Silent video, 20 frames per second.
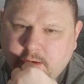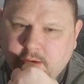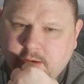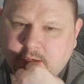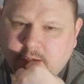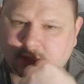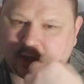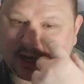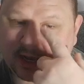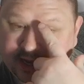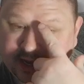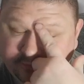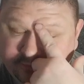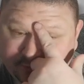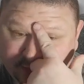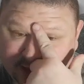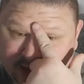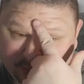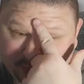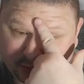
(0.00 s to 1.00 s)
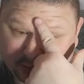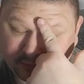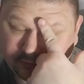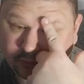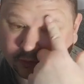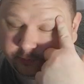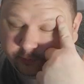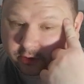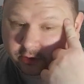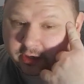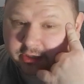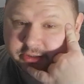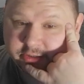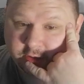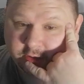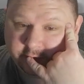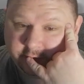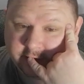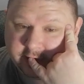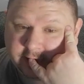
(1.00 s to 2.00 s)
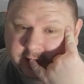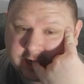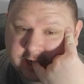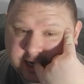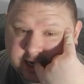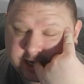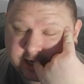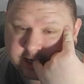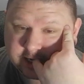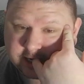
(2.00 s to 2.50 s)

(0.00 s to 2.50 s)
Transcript: I have that putting more pressure on that guy.